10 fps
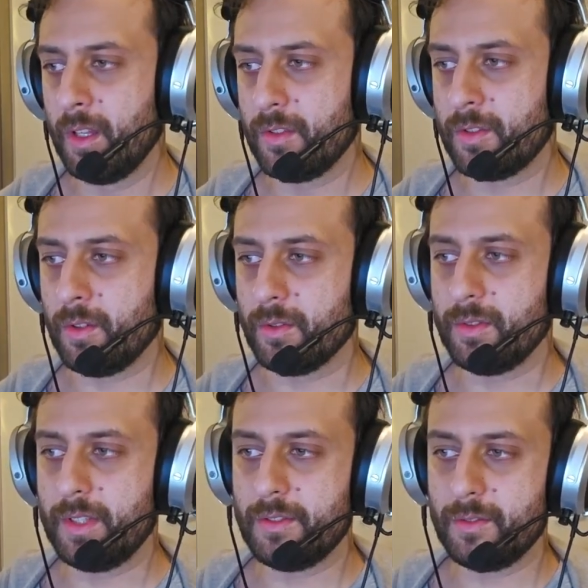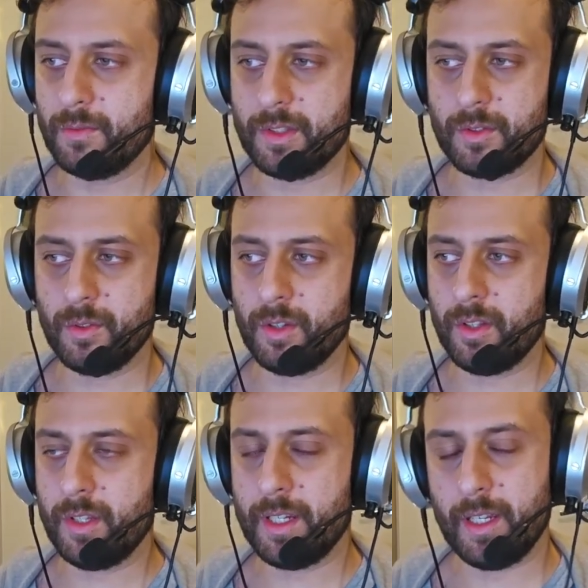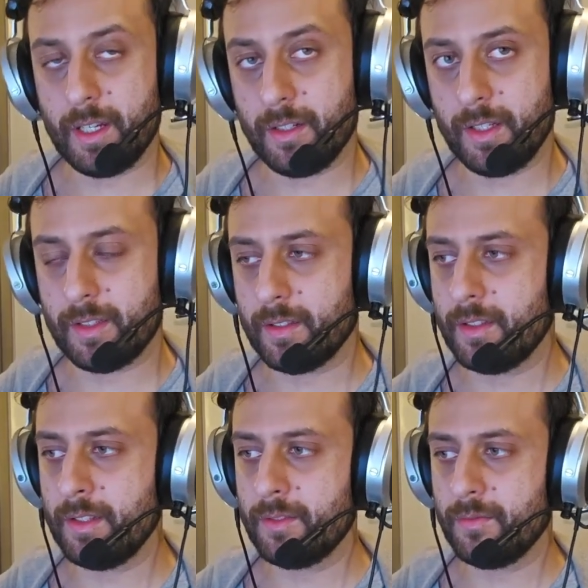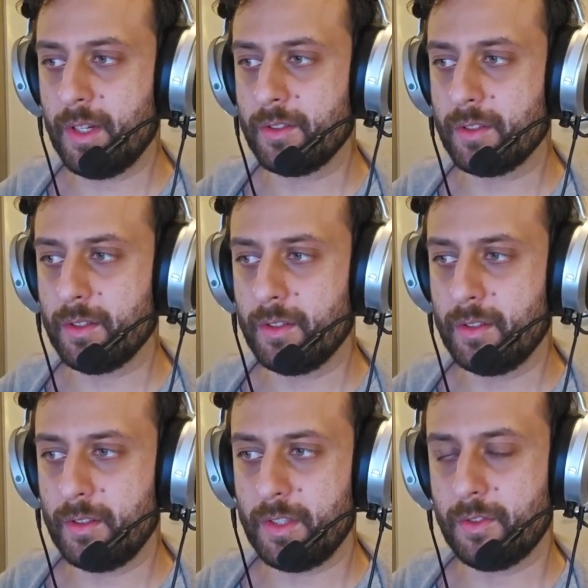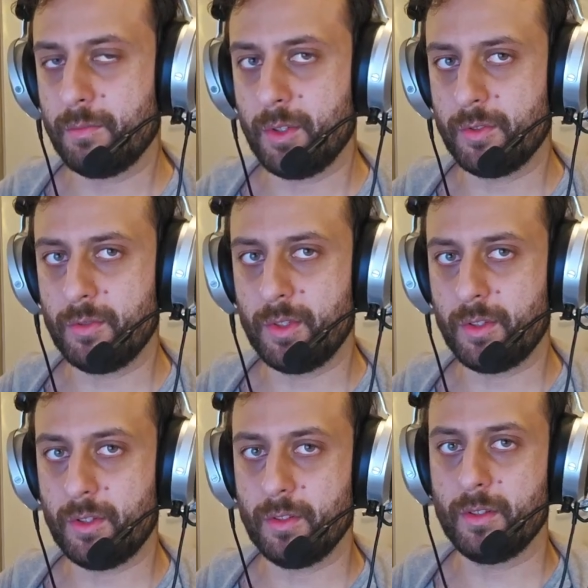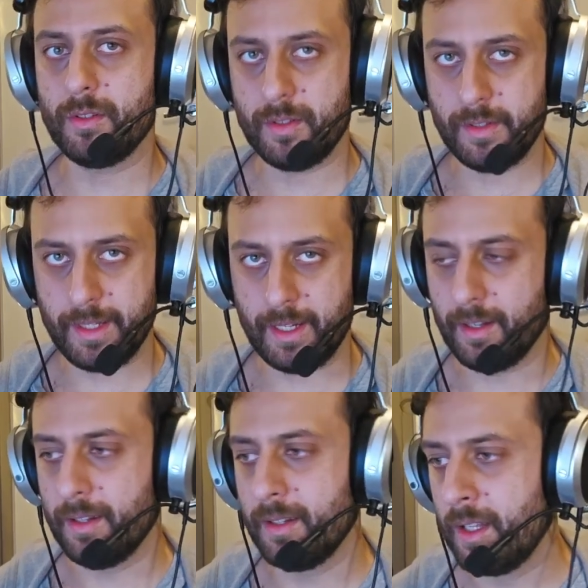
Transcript: So what's going on here is that this function is supposed to return nil,